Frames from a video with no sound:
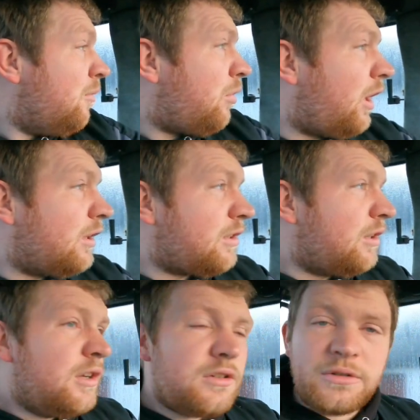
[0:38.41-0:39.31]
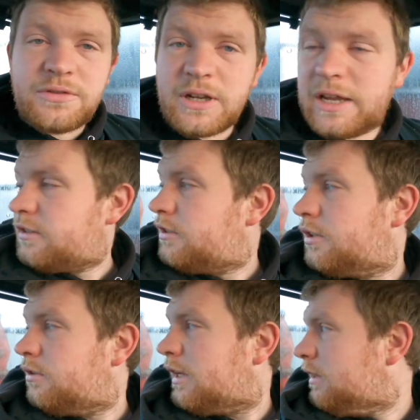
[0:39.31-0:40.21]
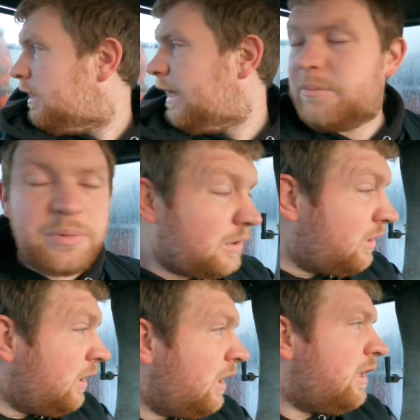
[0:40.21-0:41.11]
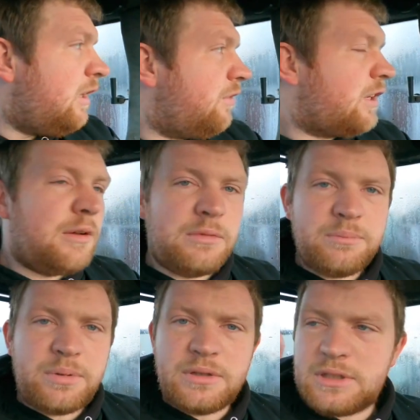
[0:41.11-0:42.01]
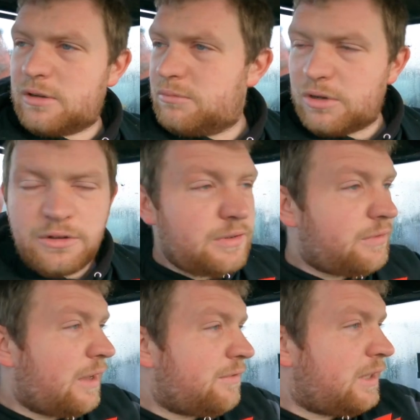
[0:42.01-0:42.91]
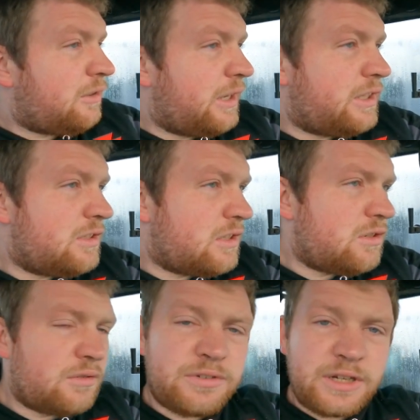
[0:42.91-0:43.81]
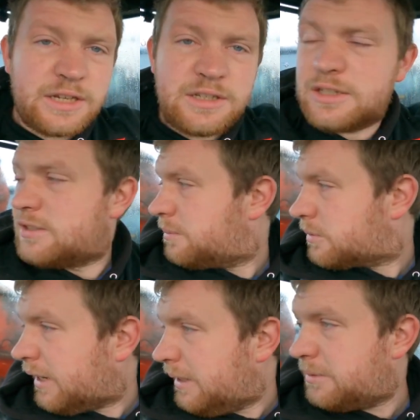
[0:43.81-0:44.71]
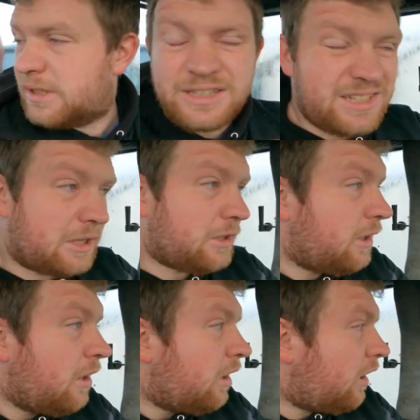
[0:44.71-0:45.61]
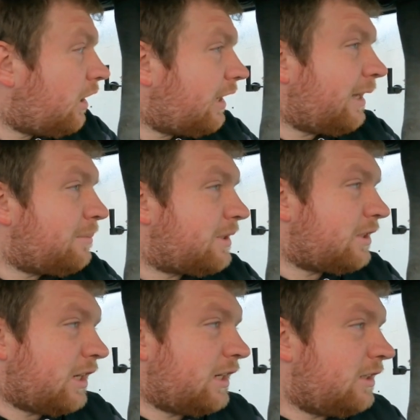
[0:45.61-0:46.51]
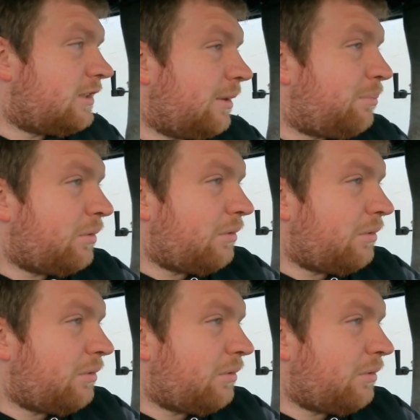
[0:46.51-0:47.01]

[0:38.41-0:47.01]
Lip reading: But also, don't forget to hit the like button, leave a comment down below if you have any questions, and don't forget to subscribe to the channel. All helps the channel tip